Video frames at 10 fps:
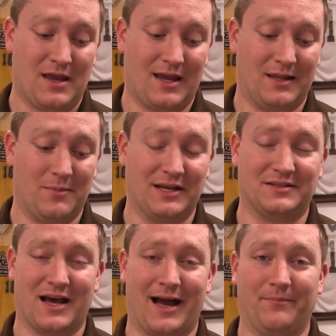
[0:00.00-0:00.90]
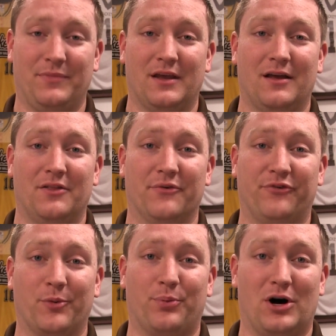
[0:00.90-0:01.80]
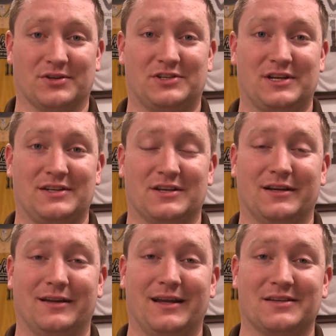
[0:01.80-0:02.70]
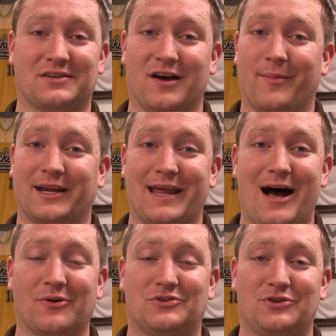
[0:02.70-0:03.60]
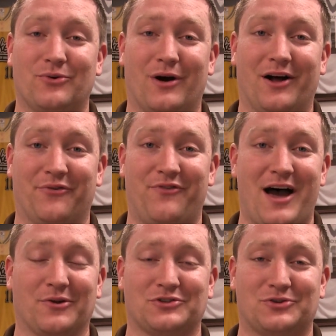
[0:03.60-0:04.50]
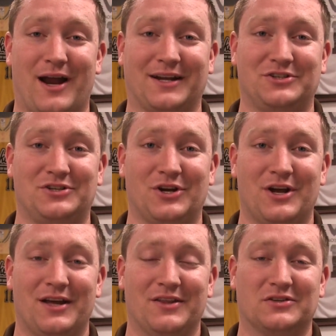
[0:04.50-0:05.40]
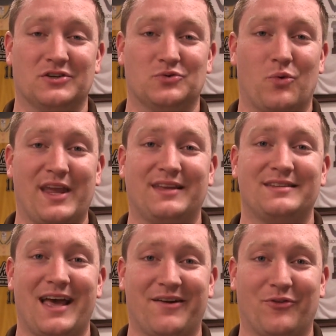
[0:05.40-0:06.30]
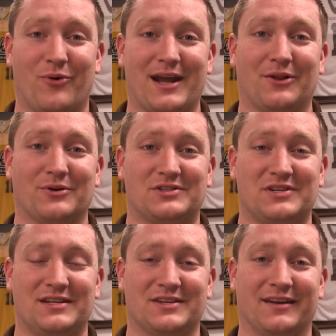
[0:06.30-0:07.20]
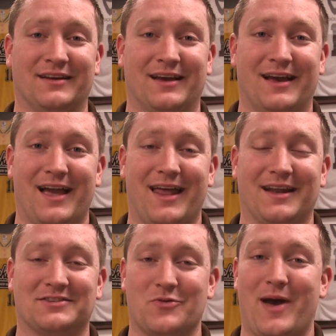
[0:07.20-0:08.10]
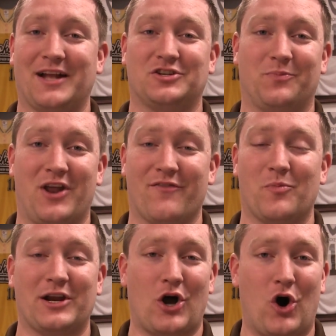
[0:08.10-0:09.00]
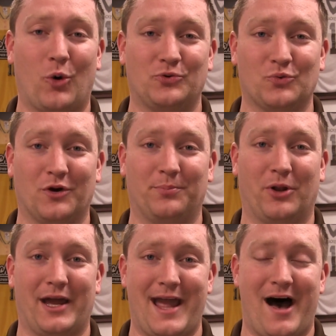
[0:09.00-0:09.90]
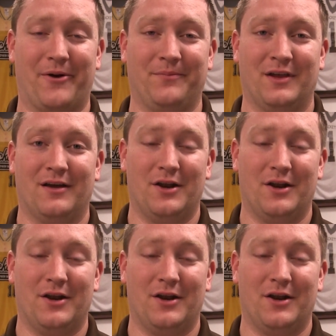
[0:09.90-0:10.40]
In the meantime, the football season is coming down to the final stretch. This is week 10 of the regular season, and it's the matchup that everybody hoped would play out.